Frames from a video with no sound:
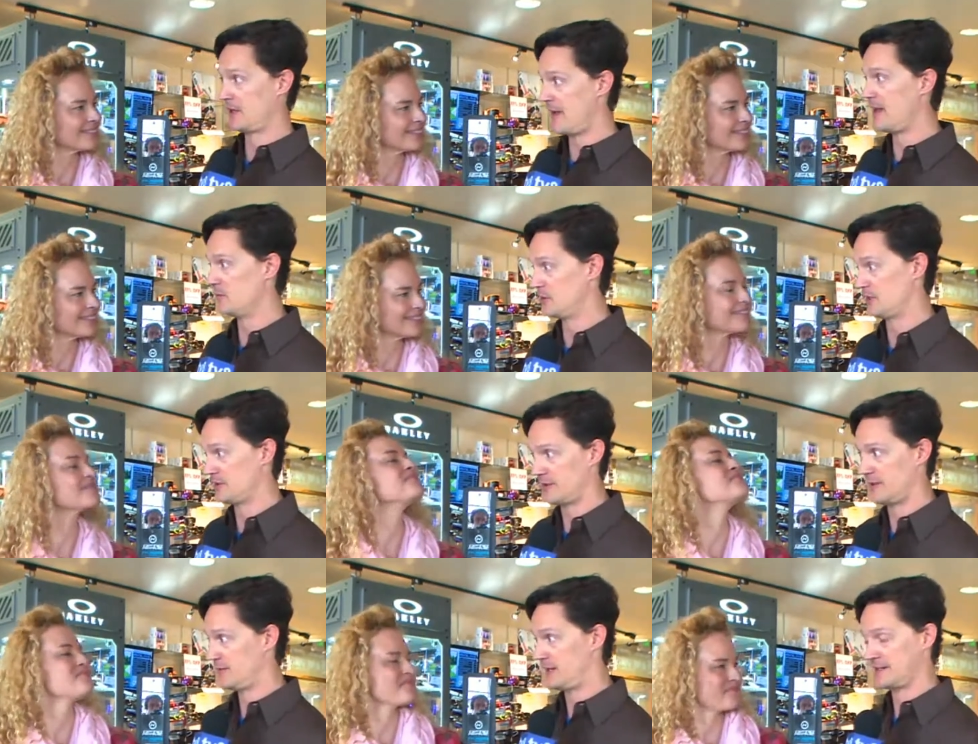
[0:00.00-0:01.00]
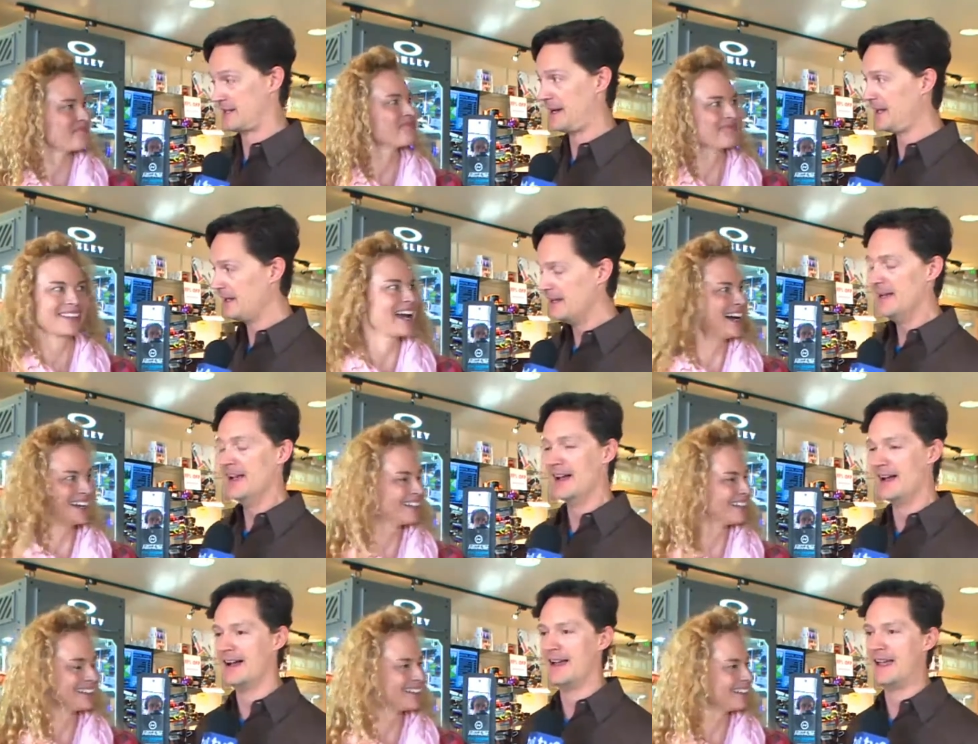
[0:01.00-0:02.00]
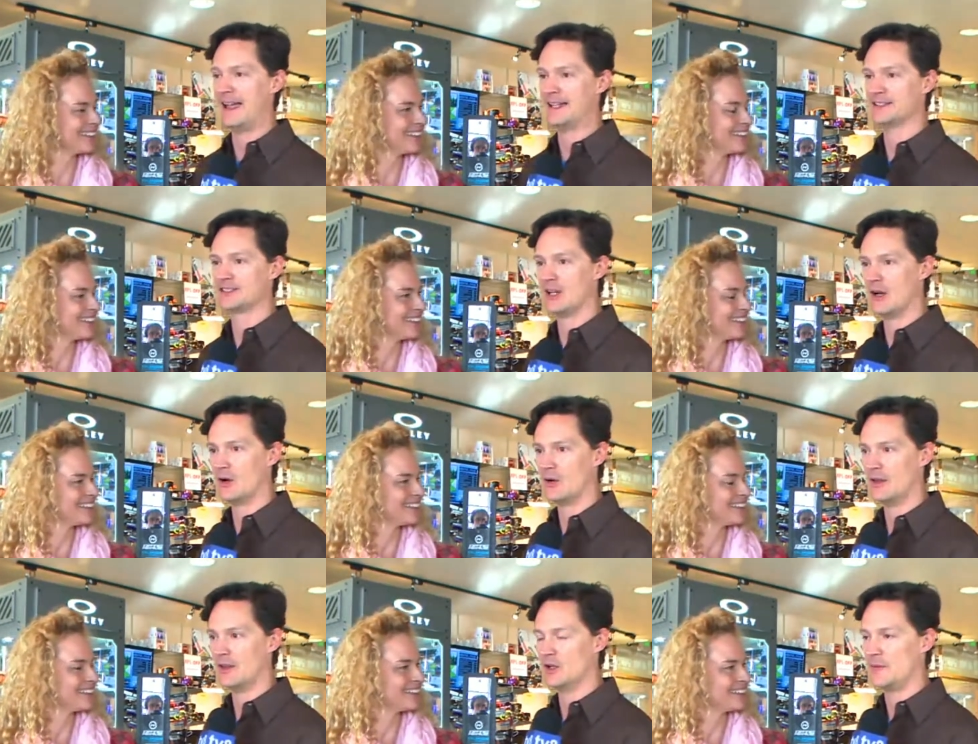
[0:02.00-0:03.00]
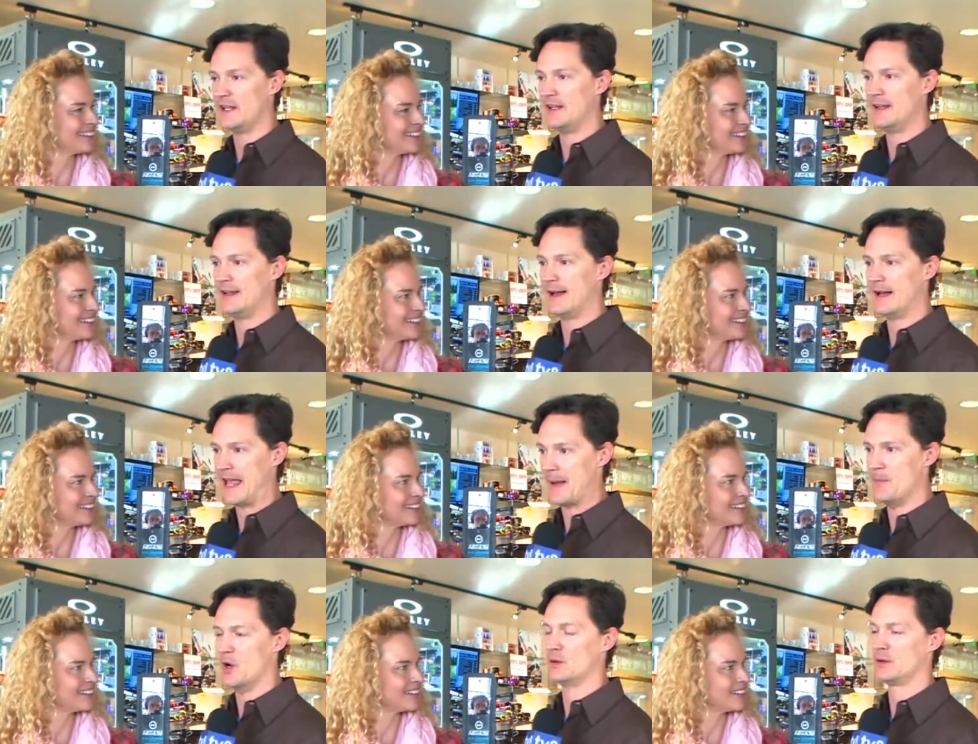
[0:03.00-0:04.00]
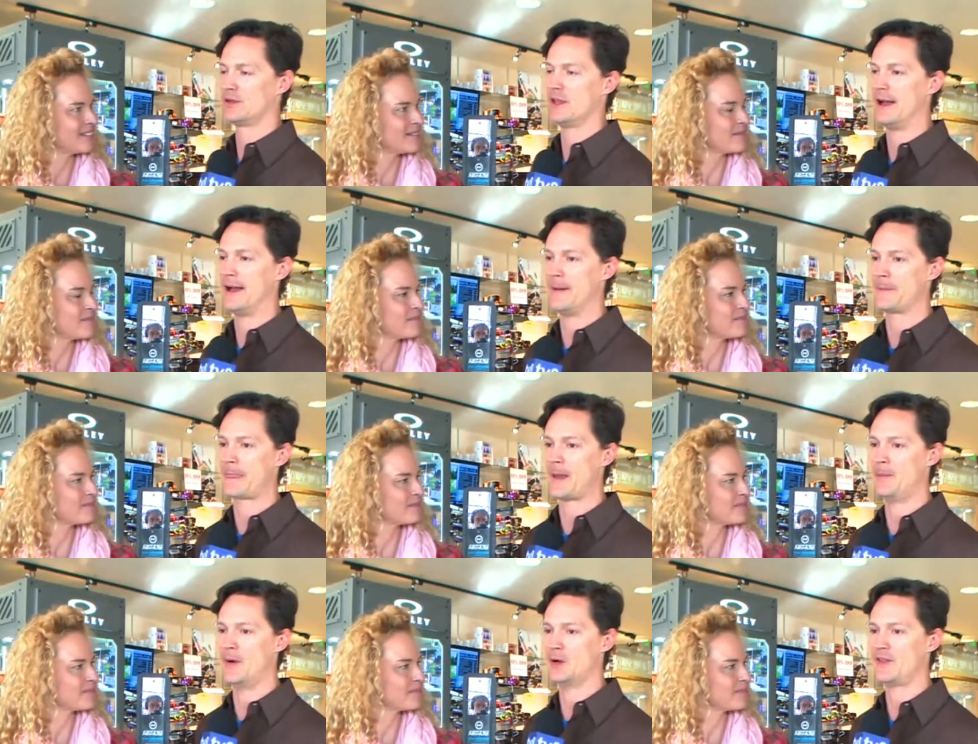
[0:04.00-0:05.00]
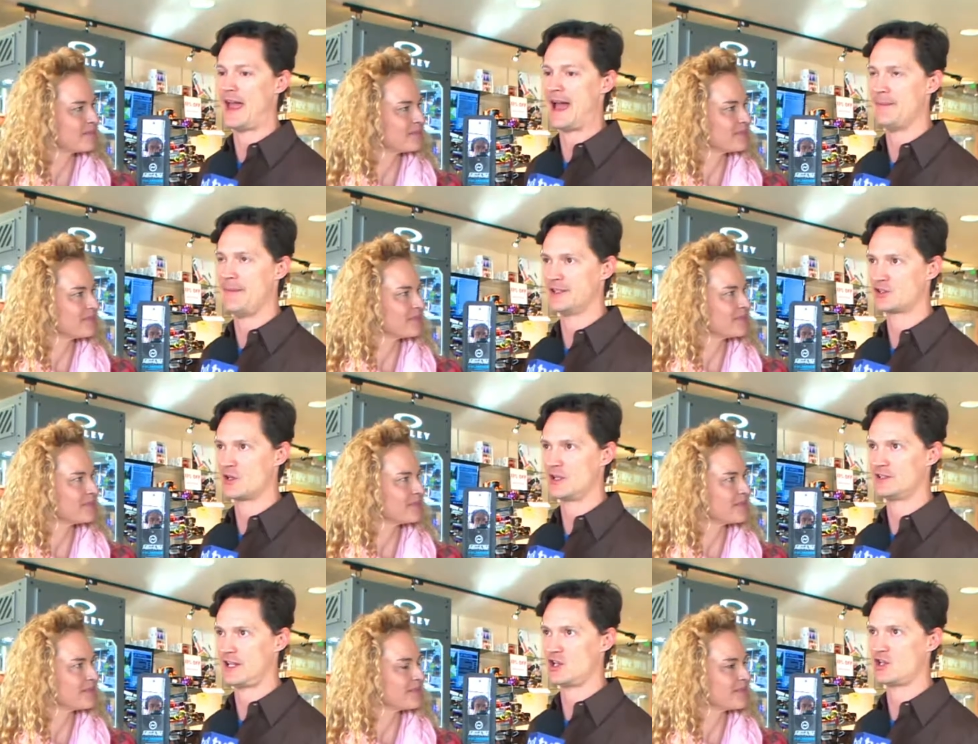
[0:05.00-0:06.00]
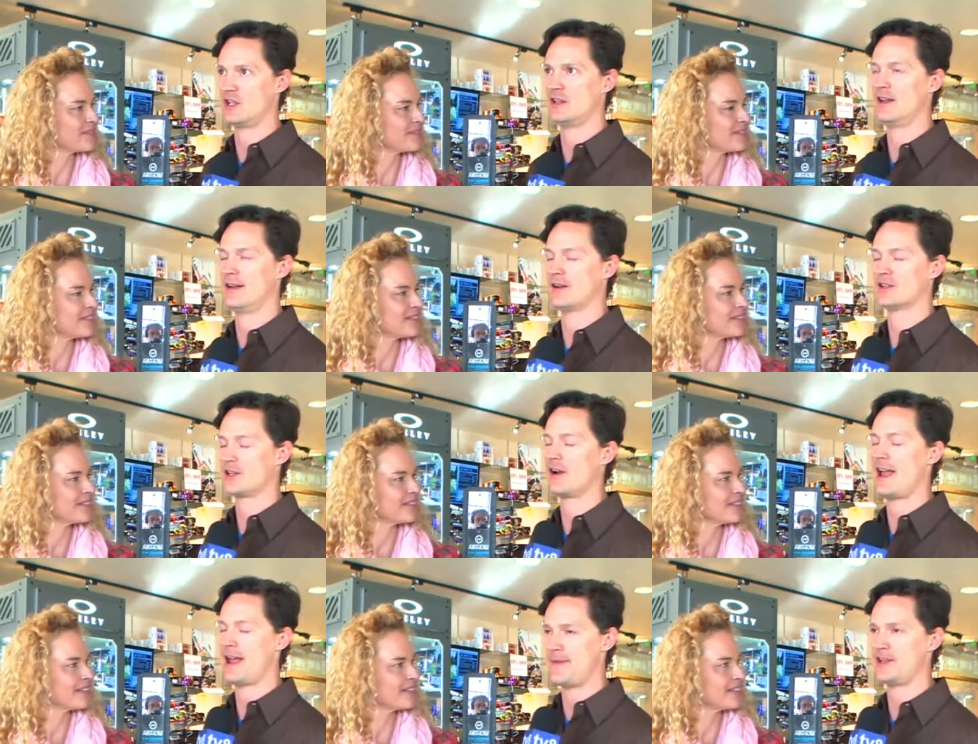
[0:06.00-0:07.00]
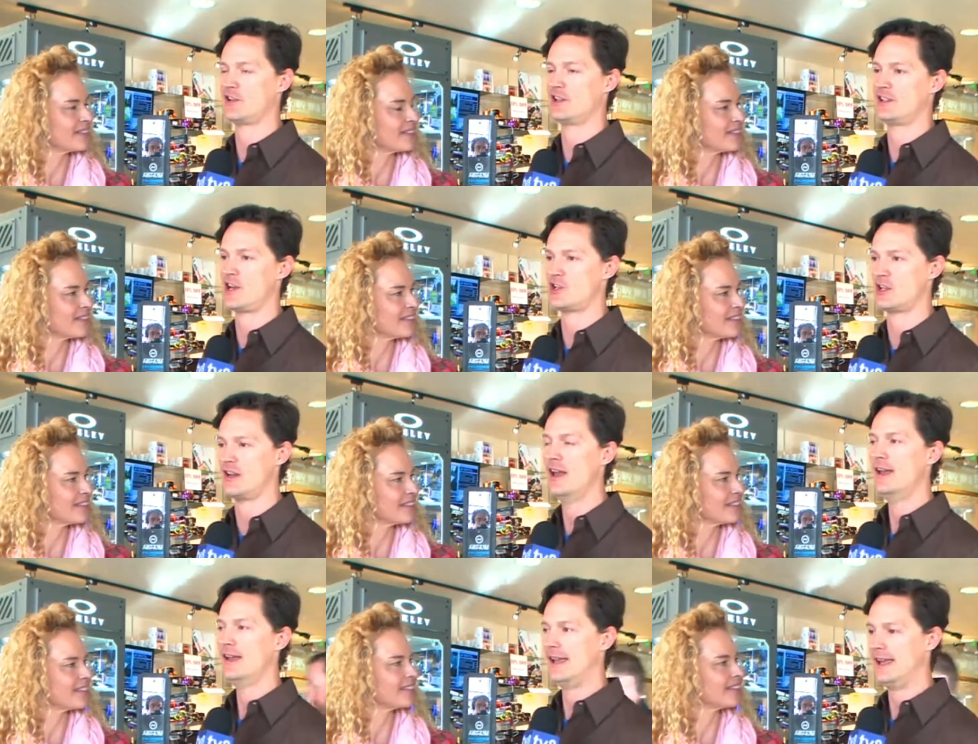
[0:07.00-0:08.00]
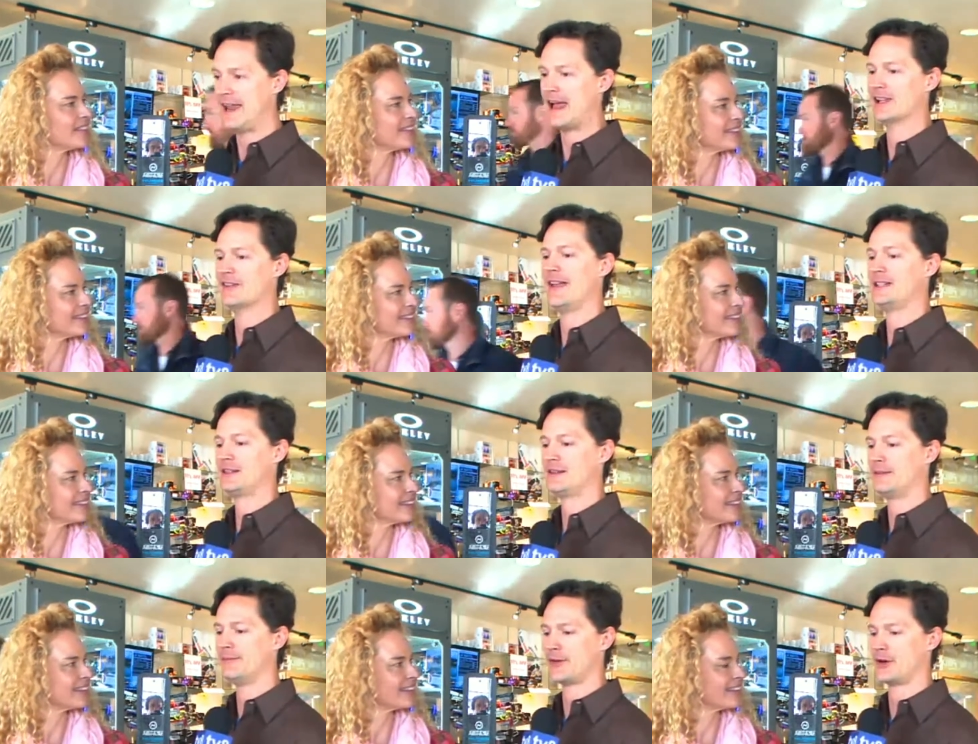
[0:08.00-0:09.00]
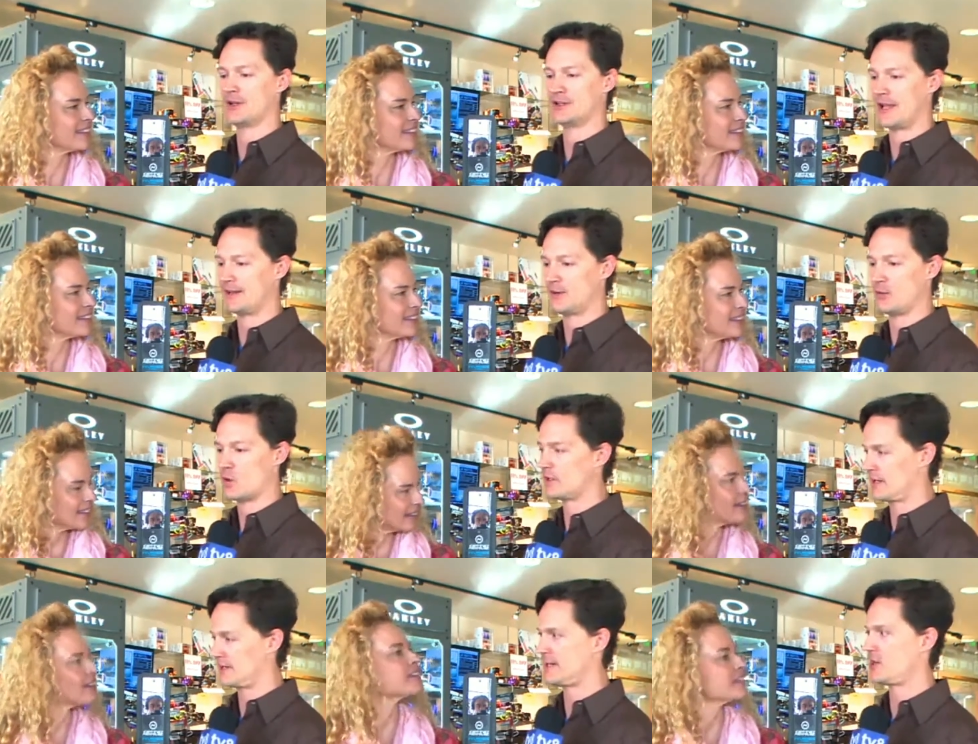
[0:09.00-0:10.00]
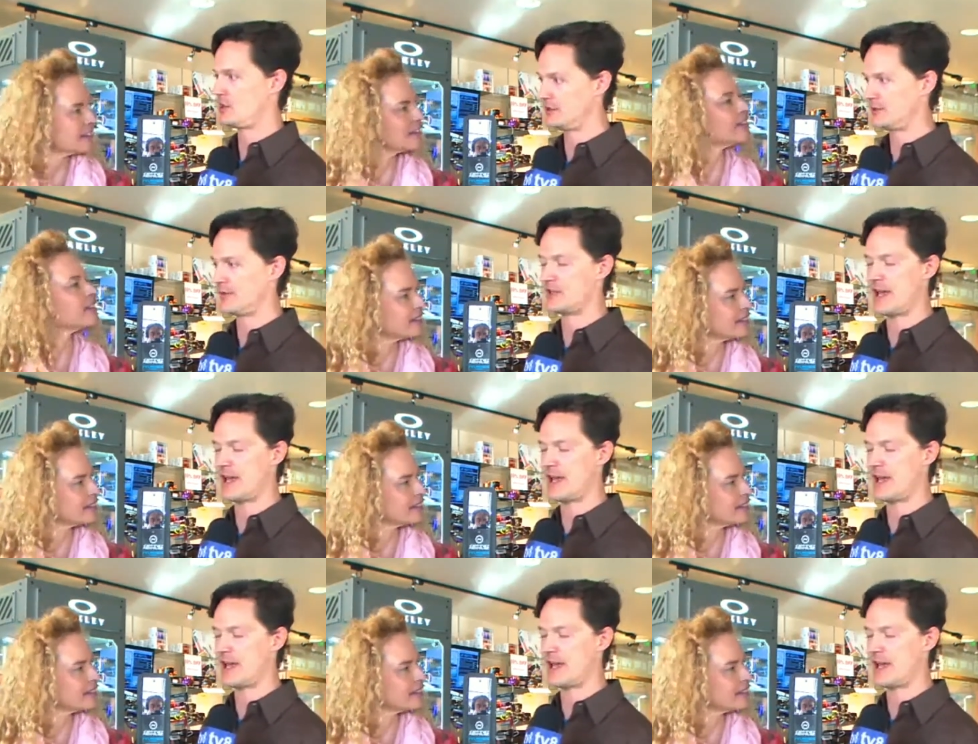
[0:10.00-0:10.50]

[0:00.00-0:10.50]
Speaker 1: event, which is exciting. Uh, and so it'll be uh, yeah both uh, both at Main Street Station or sorry at Main Street Station in Elevate for like the working sessions for